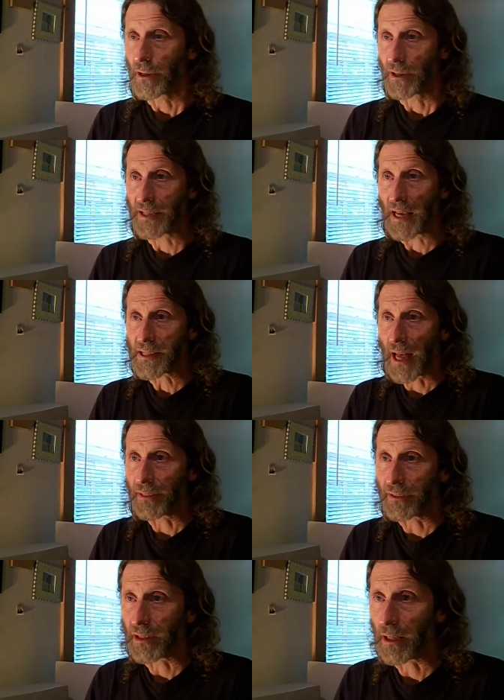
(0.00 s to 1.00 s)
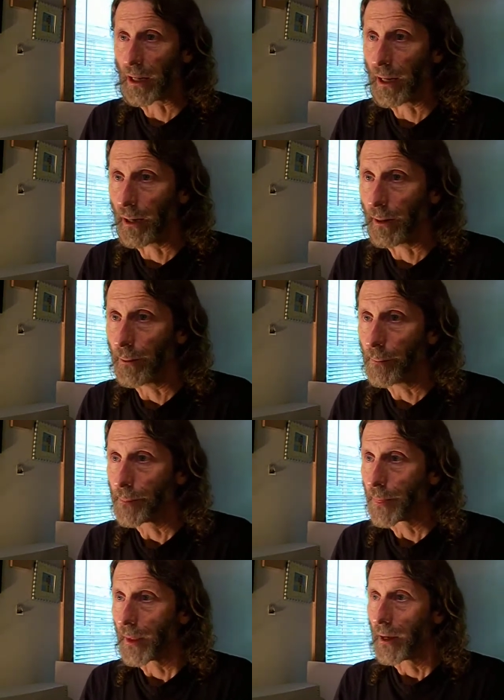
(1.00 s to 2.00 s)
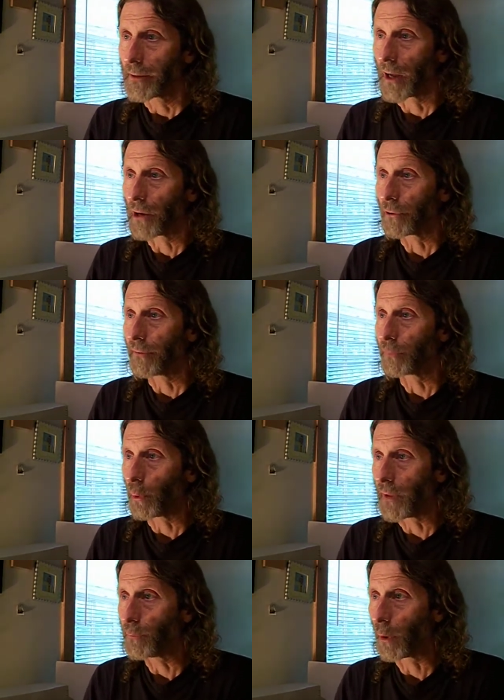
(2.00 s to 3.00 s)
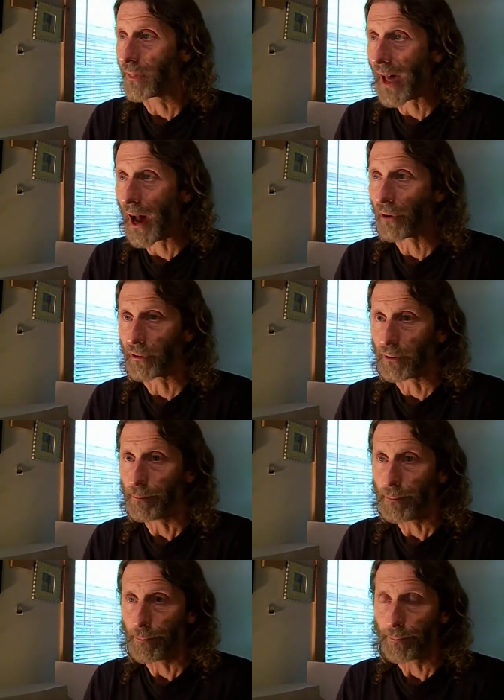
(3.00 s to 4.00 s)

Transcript: it says that the, uh, the 144,000